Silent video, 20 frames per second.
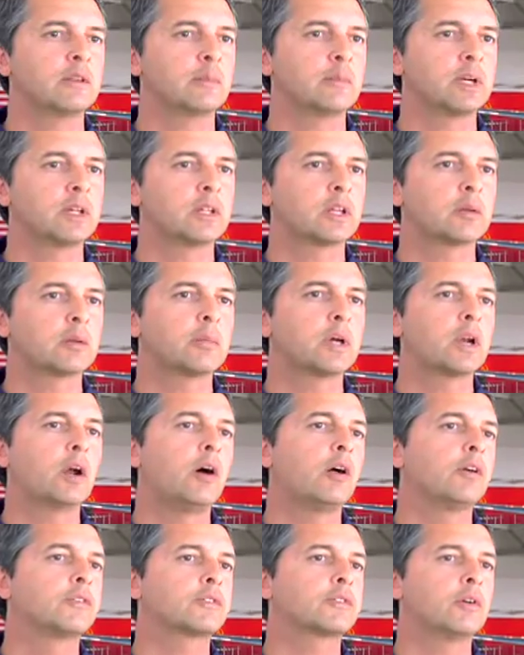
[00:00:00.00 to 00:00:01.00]
the building, but
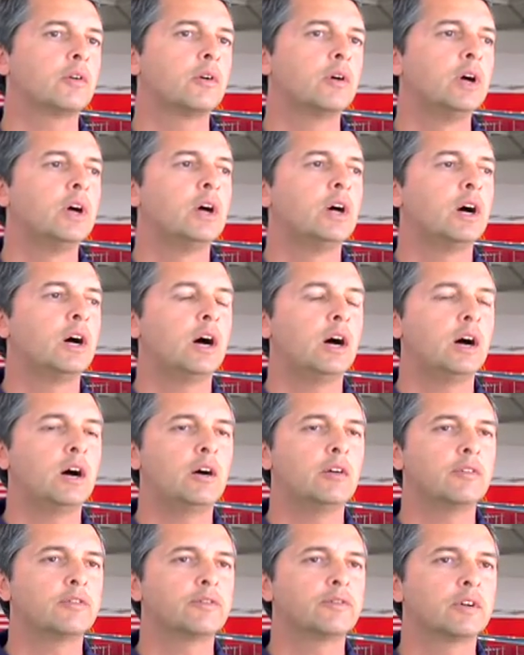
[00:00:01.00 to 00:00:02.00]
also
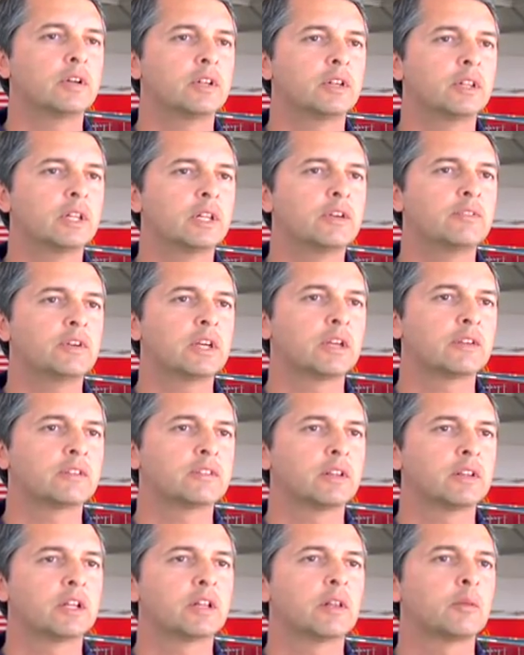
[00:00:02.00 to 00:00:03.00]
of leaving as
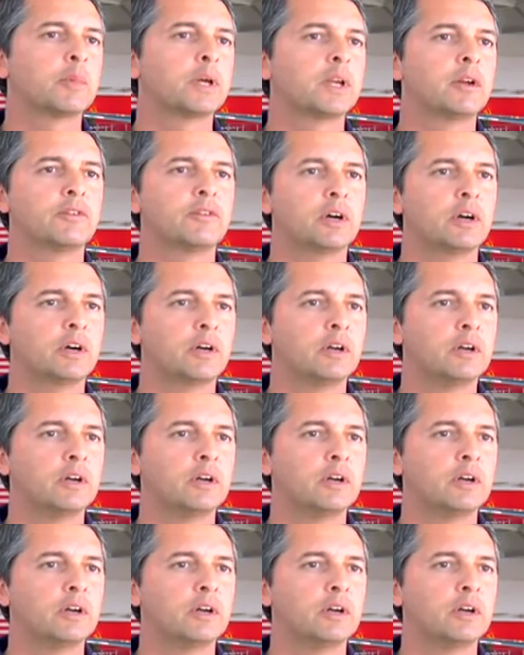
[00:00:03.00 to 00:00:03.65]
little bit of a